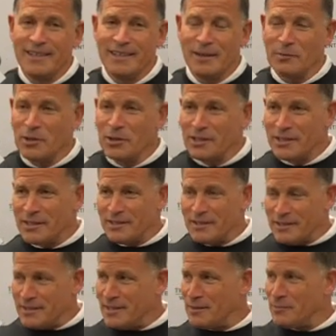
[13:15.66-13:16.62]
and I'm gonna
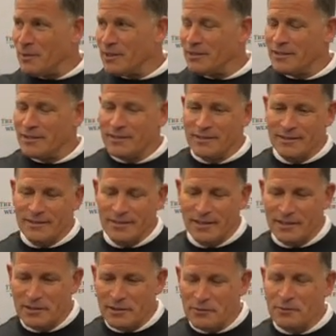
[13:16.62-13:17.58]
lead the team
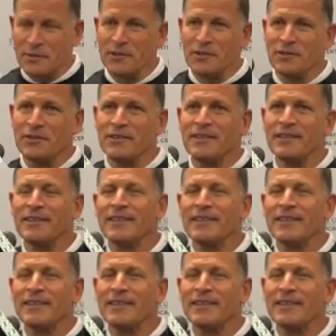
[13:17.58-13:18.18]
onto the field.